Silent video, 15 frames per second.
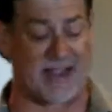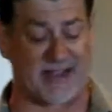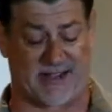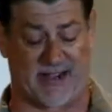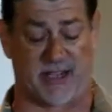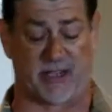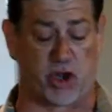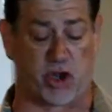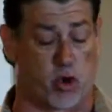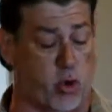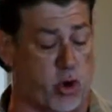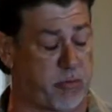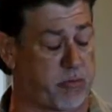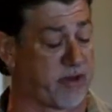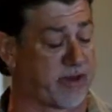I didn't know
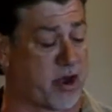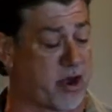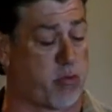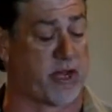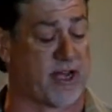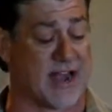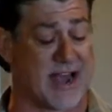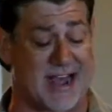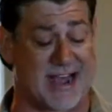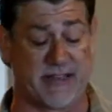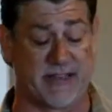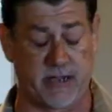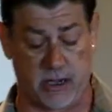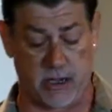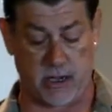what was going
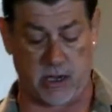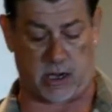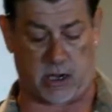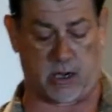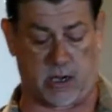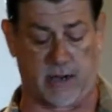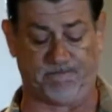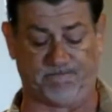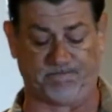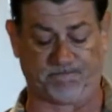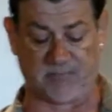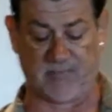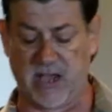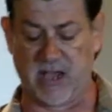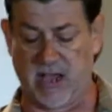on. Um,
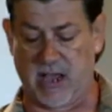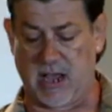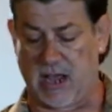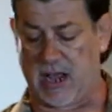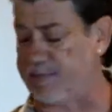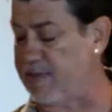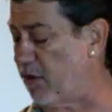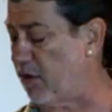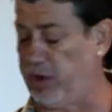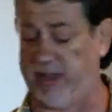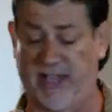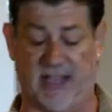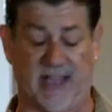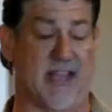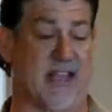I'm not
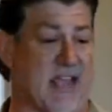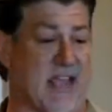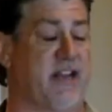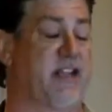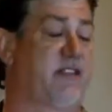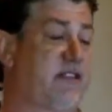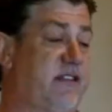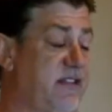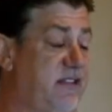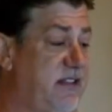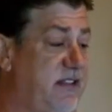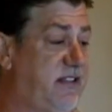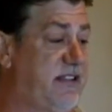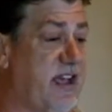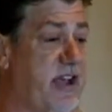really going to get into
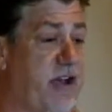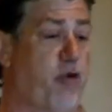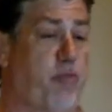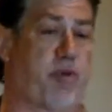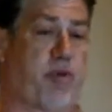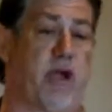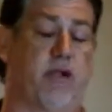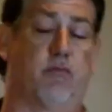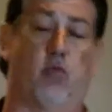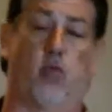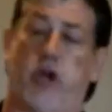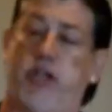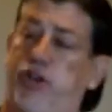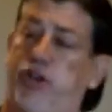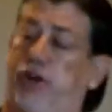detail, but
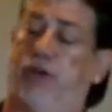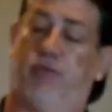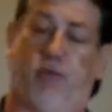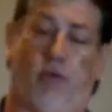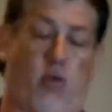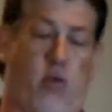when your